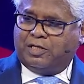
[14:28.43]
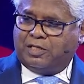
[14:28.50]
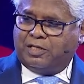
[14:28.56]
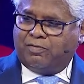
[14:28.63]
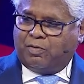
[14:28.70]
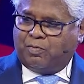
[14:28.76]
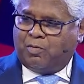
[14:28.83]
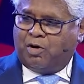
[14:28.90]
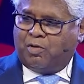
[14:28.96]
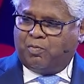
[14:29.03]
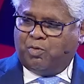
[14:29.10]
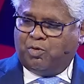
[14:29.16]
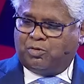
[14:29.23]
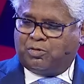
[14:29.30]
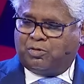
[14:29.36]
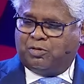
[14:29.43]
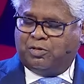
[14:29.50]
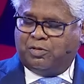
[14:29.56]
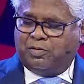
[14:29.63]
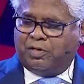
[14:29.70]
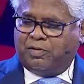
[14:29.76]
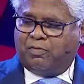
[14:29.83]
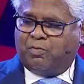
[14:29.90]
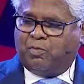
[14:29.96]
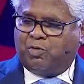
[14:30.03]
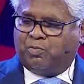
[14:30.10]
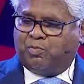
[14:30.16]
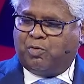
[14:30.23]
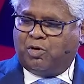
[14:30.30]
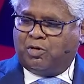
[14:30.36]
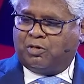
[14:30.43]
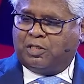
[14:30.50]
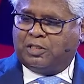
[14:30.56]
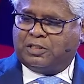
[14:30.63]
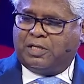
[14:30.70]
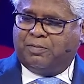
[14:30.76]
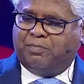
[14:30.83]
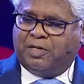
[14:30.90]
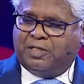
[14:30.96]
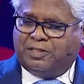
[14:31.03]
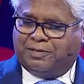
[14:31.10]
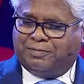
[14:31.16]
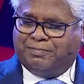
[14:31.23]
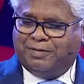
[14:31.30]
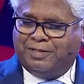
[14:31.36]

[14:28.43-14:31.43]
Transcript: They were born both to the, they were both born to the same mother,